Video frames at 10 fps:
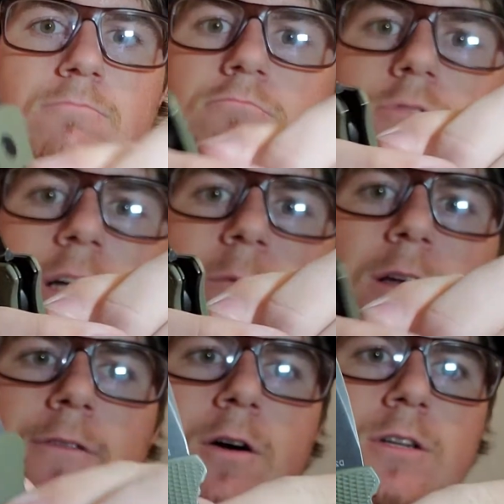It's not
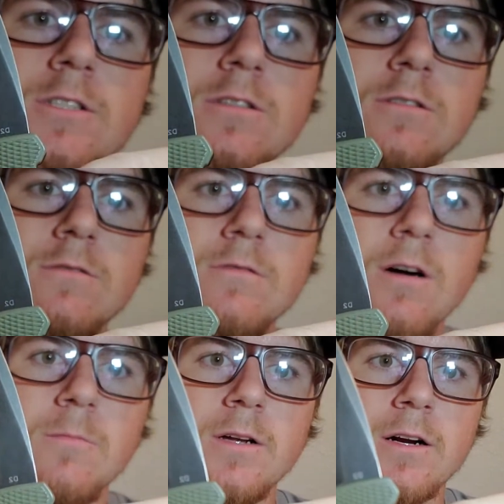wanting to focus.
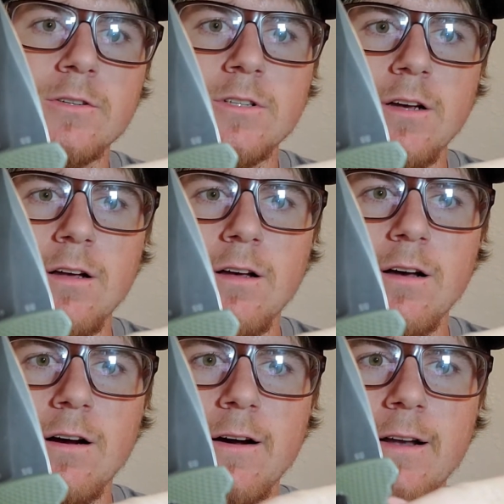Oh, there it goes.
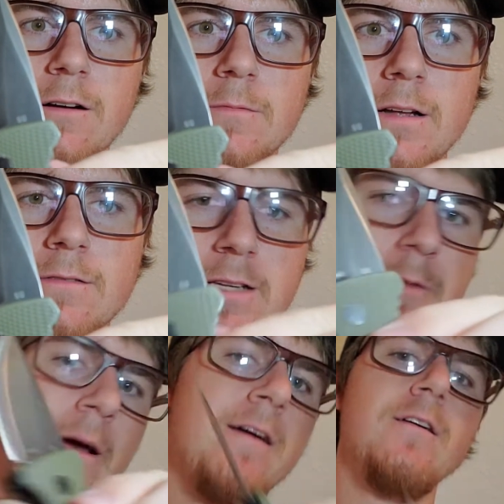All right.
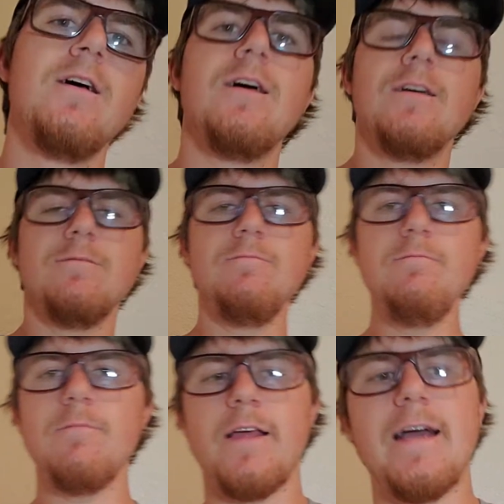Anyway,
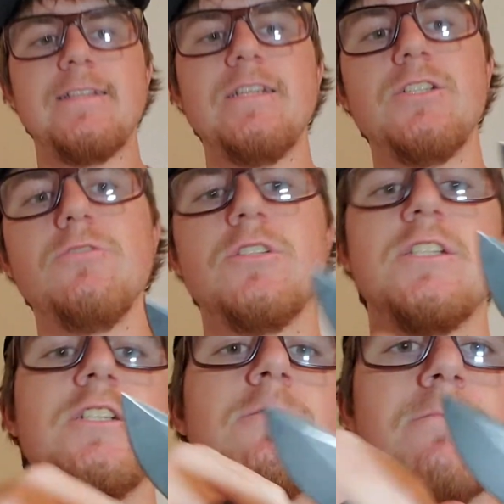they got D2
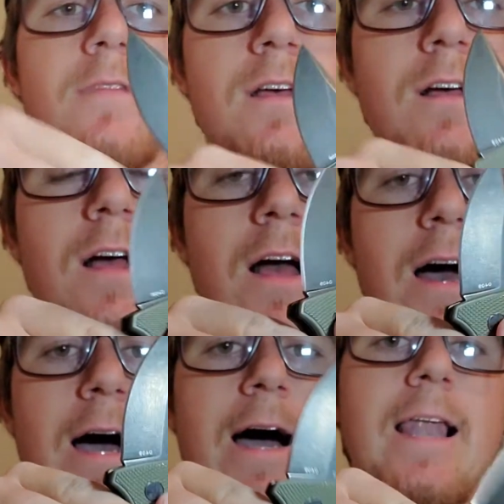steel.
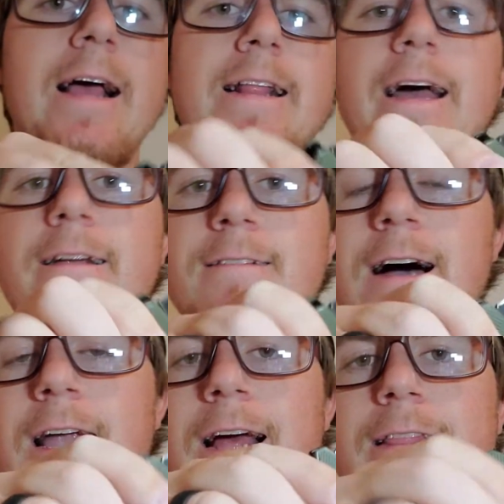I like that.
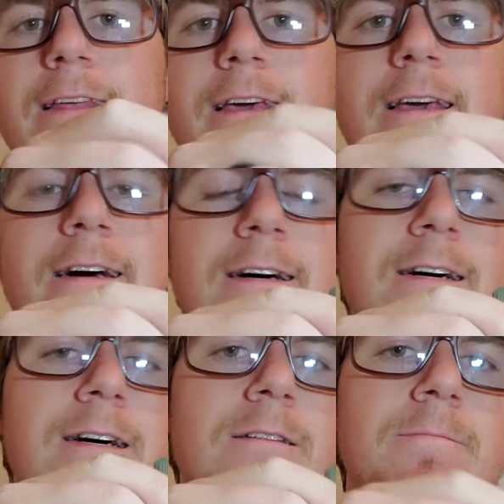I like
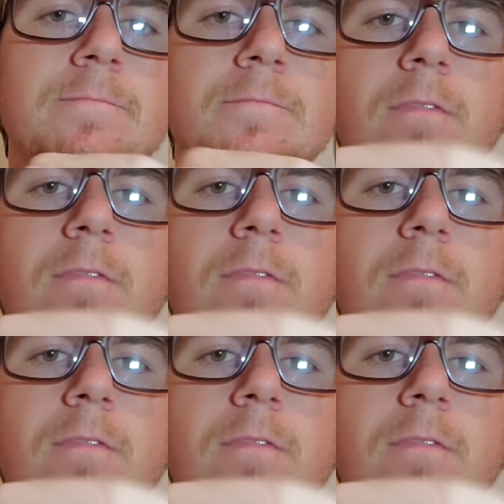the